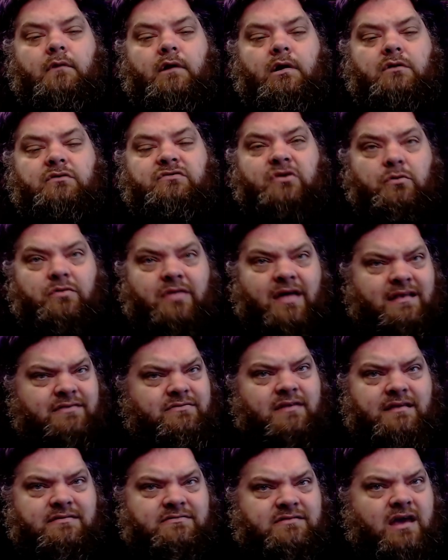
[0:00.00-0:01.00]
So
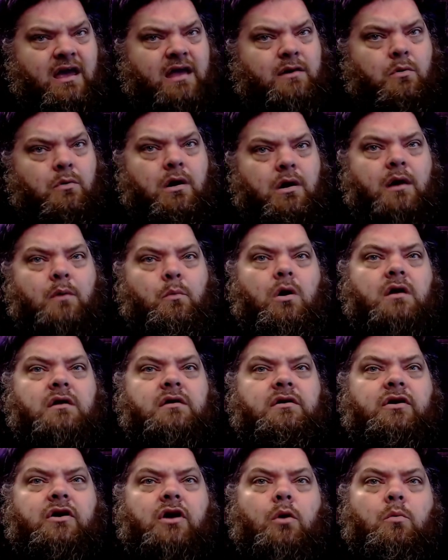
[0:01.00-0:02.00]
that's kind of where I wanted
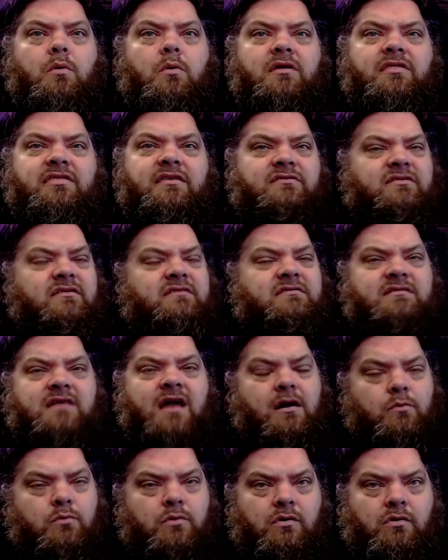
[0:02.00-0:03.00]
to go with this. It's
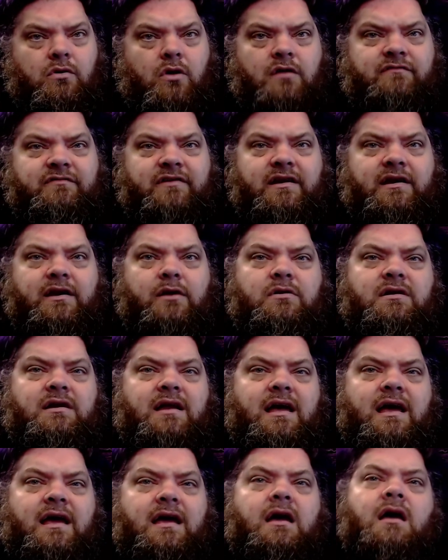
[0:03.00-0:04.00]
not a real long video
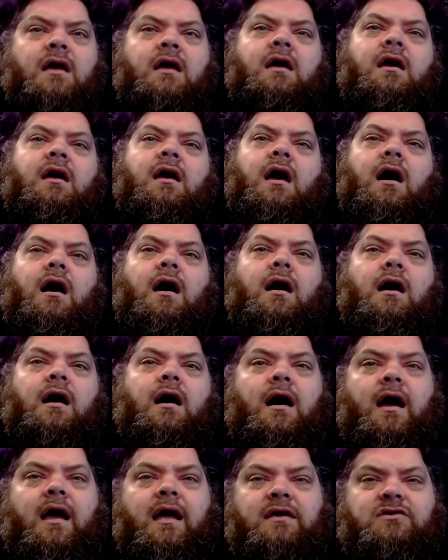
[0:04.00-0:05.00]
today.
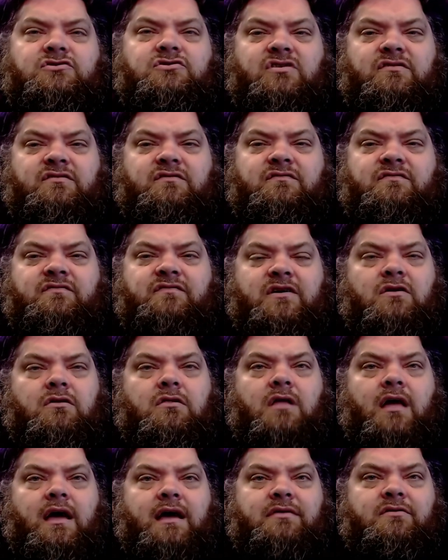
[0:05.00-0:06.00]
I just feel
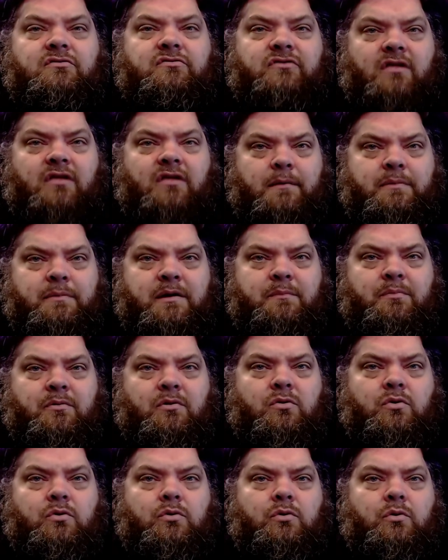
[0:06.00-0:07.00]
like there's a lot of people
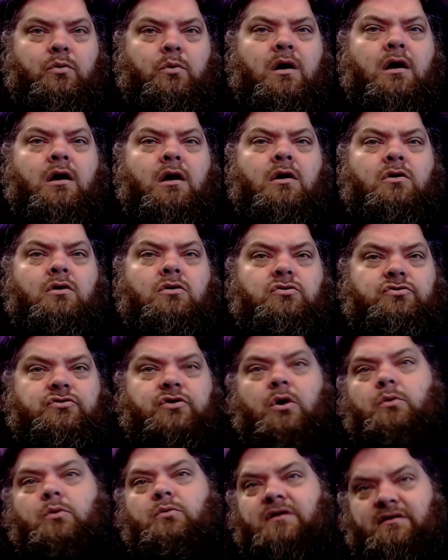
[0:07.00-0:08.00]
who
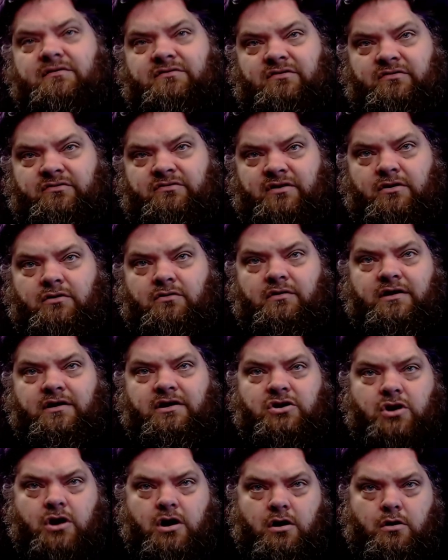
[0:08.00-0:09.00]
don't necessarily
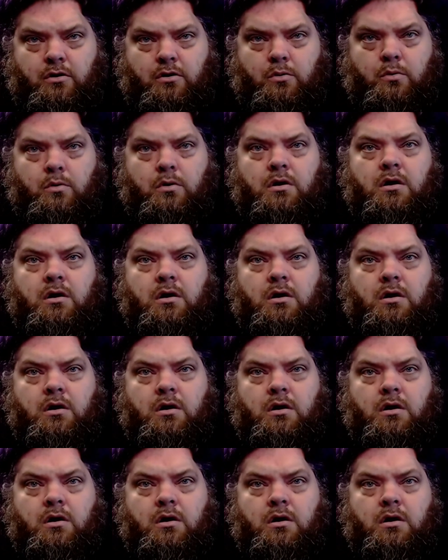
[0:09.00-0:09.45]
know